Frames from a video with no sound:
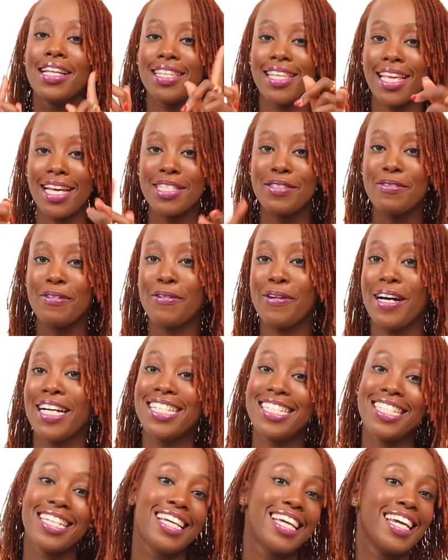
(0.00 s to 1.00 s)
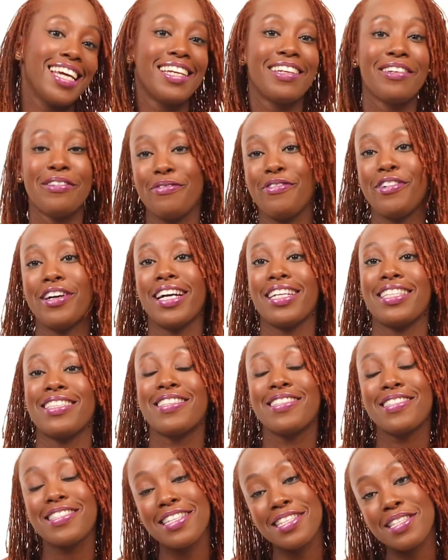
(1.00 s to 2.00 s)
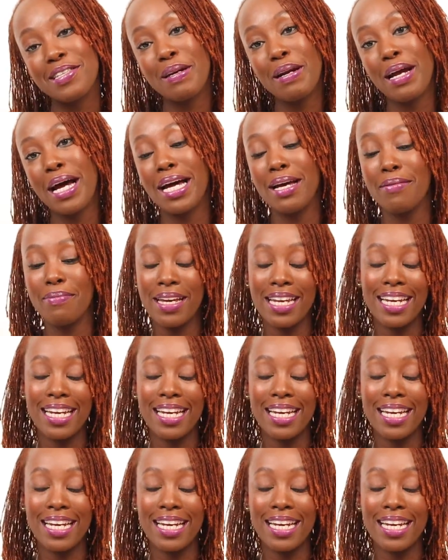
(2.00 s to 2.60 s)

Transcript: Thanks for watching, and don't forget to subscribe